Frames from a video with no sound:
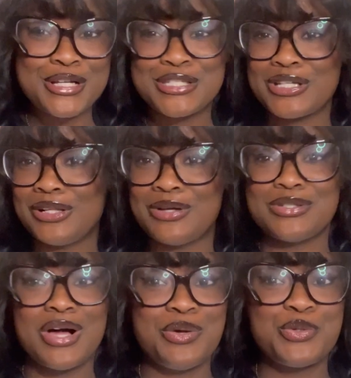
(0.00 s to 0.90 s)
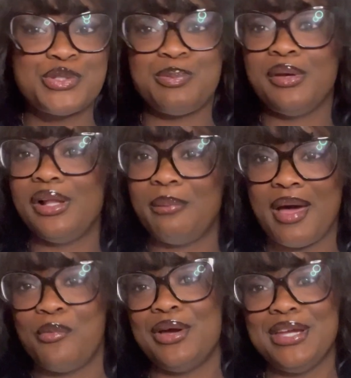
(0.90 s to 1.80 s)
Solo's whole spiel
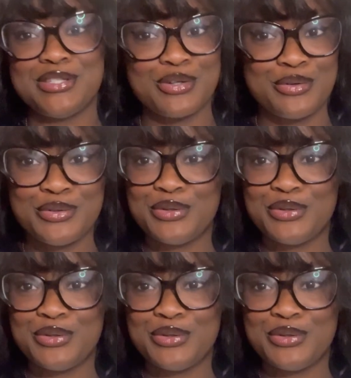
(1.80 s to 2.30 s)
about what he's going